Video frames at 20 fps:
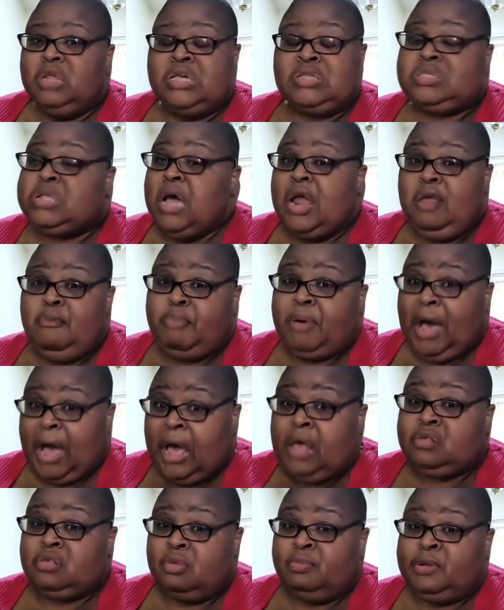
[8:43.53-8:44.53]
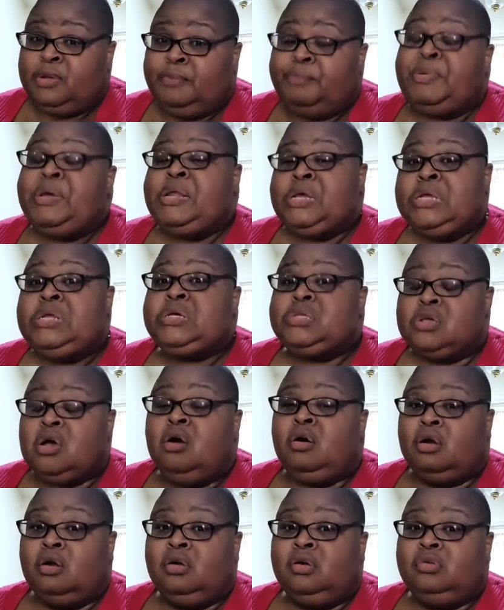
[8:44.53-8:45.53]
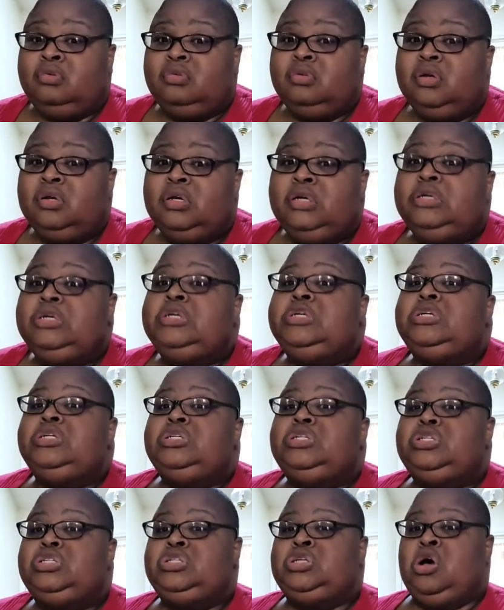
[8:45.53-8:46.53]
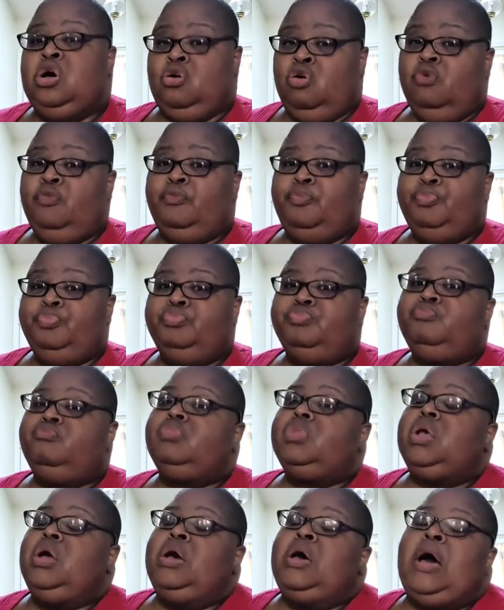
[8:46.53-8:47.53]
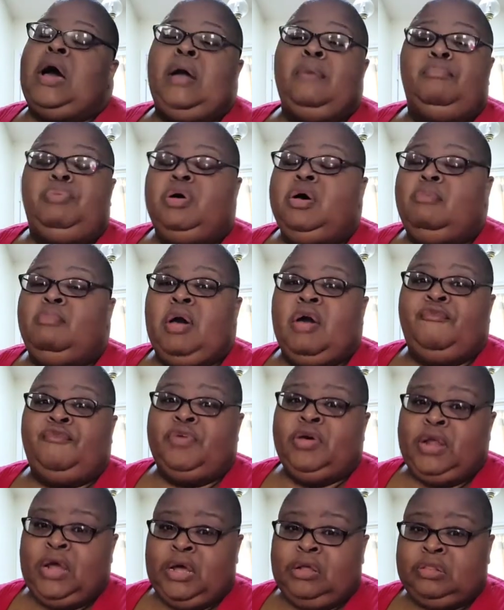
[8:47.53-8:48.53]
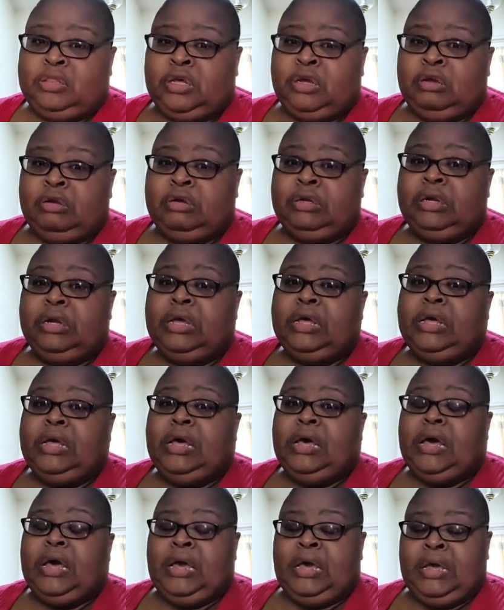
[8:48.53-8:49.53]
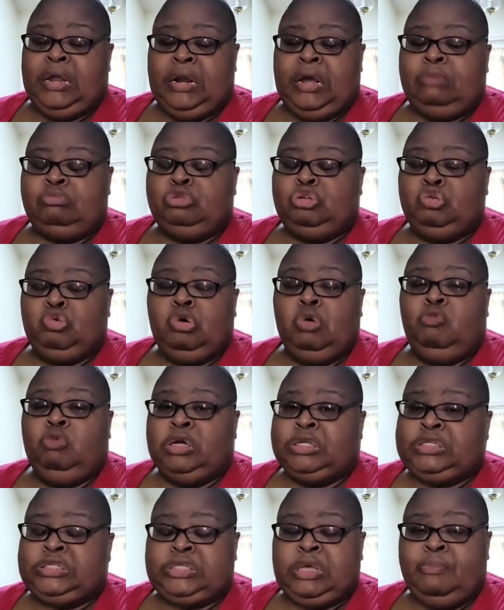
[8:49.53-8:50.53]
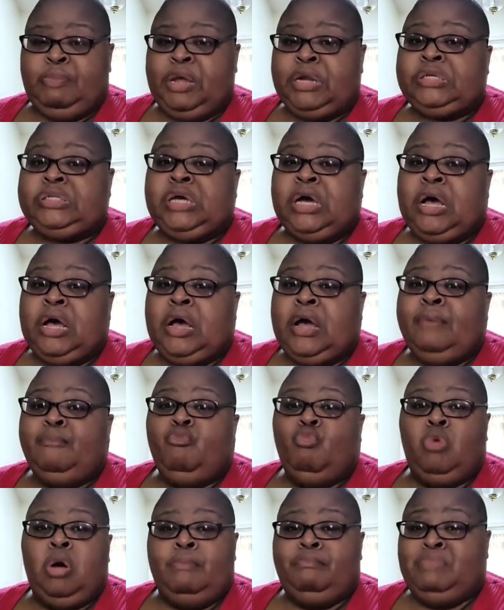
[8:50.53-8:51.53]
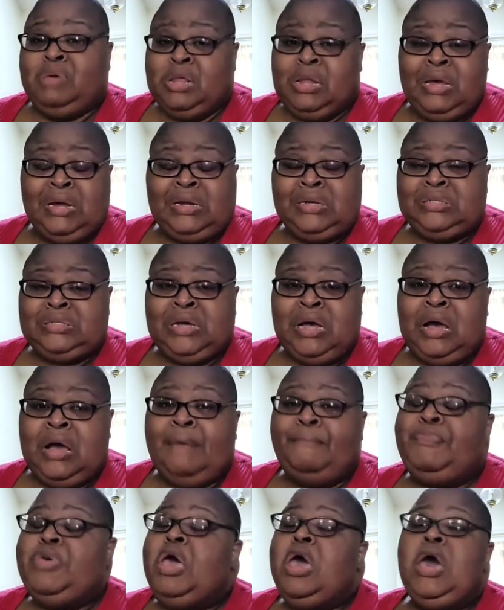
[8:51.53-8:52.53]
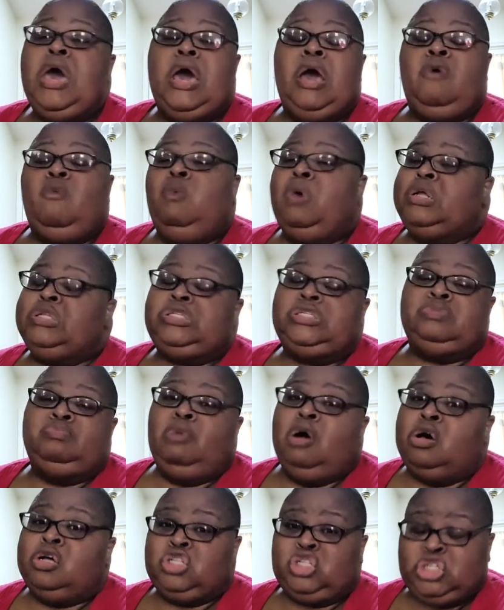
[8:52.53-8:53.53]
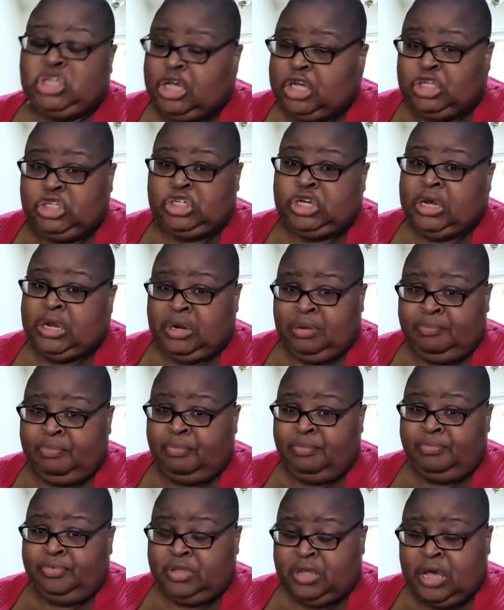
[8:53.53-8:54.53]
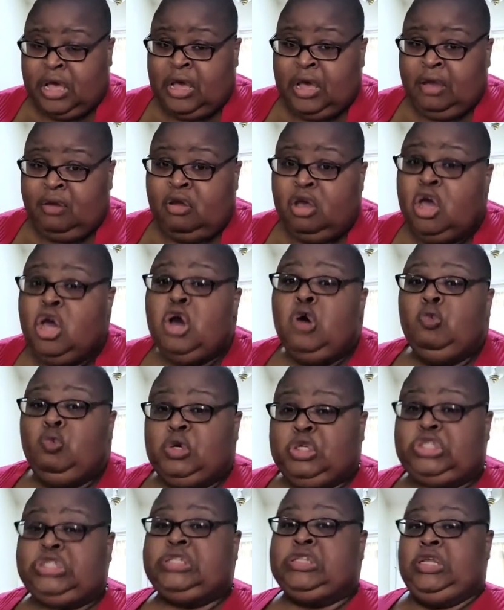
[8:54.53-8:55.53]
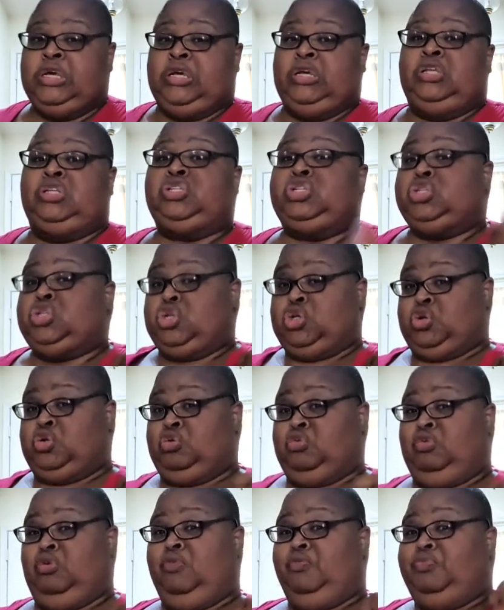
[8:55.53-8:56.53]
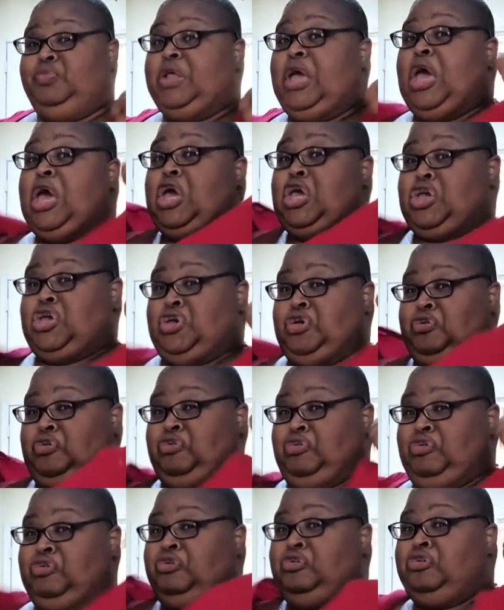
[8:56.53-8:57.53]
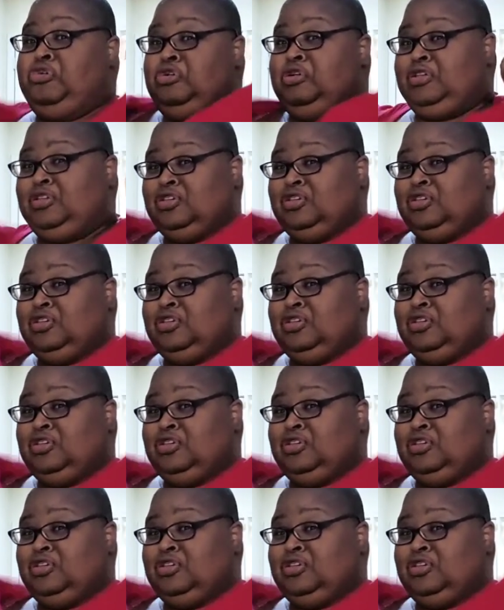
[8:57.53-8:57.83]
It's not impossible, but it is hard. So I'm putting my foot out there and I'm doing one step at a time, one meal at a time, and one small change at a time, which leads to huge